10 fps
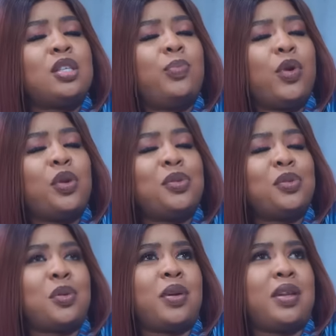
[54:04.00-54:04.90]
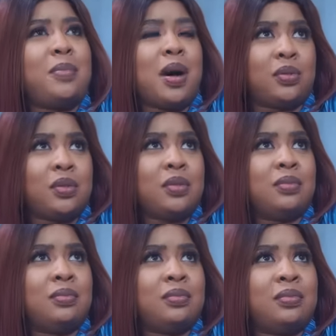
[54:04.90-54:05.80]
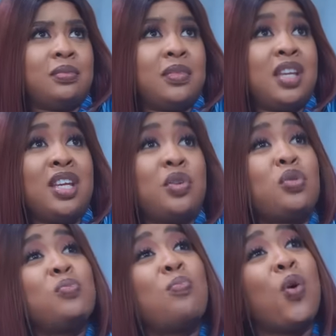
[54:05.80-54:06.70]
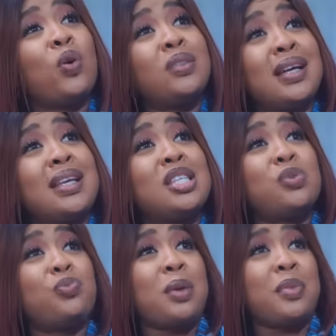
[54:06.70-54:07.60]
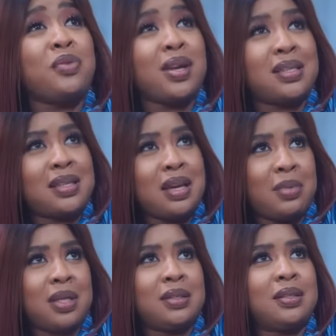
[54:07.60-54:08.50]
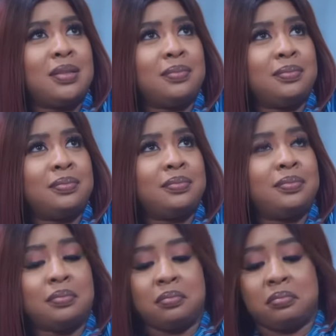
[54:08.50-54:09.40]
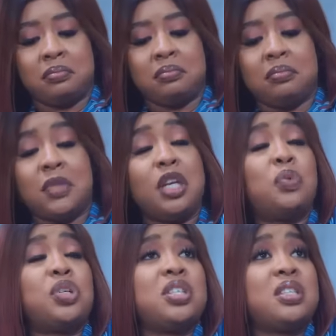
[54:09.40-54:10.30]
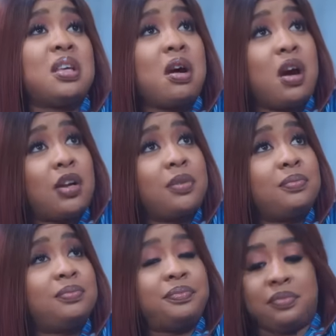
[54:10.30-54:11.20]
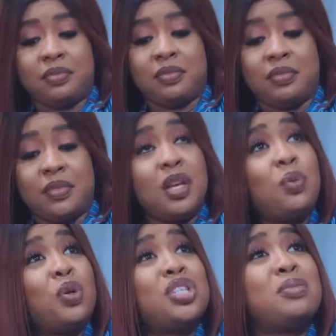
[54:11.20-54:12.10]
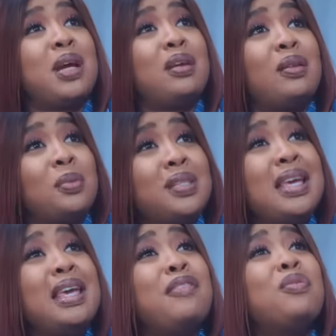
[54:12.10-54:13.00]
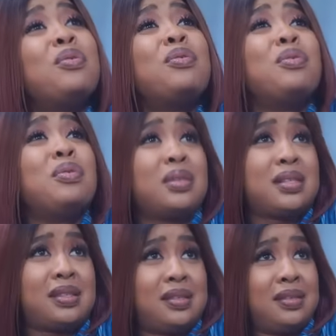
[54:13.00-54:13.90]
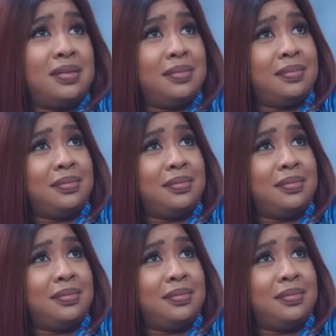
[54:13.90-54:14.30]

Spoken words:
This boy you're talking about, he does more than his primary assignment. He washes the car. He washes my clothes. He even cooks.